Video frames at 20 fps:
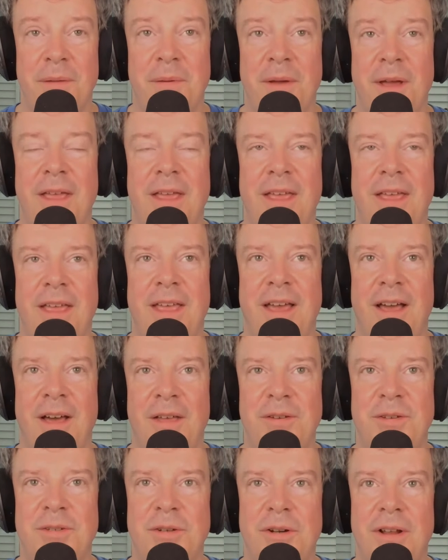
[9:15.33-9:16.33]
My
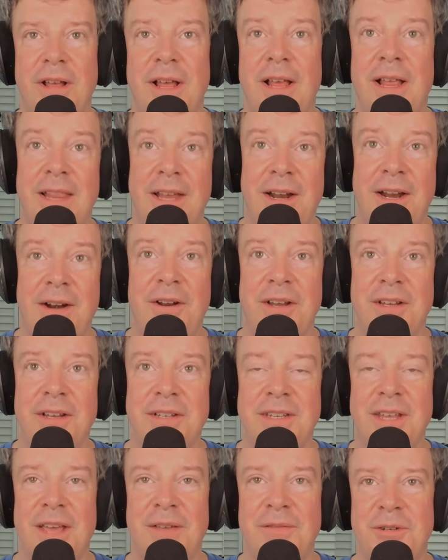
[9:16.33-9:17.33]
other sort of
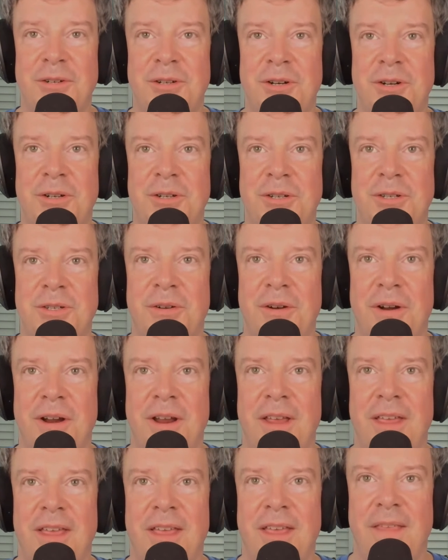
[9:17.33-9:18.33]
hilarious Kevin Turner
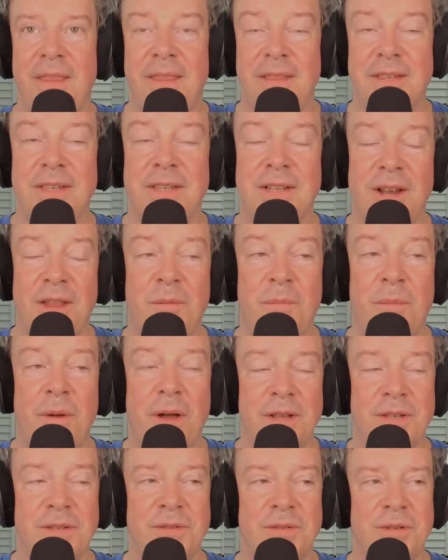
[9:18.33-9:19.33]
story, and this is another
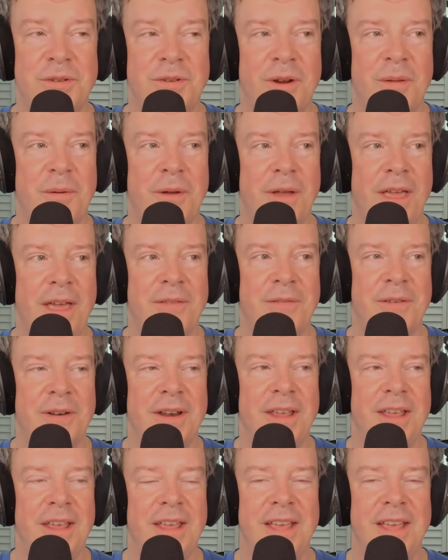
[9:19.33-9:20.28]
positive story about Kevin,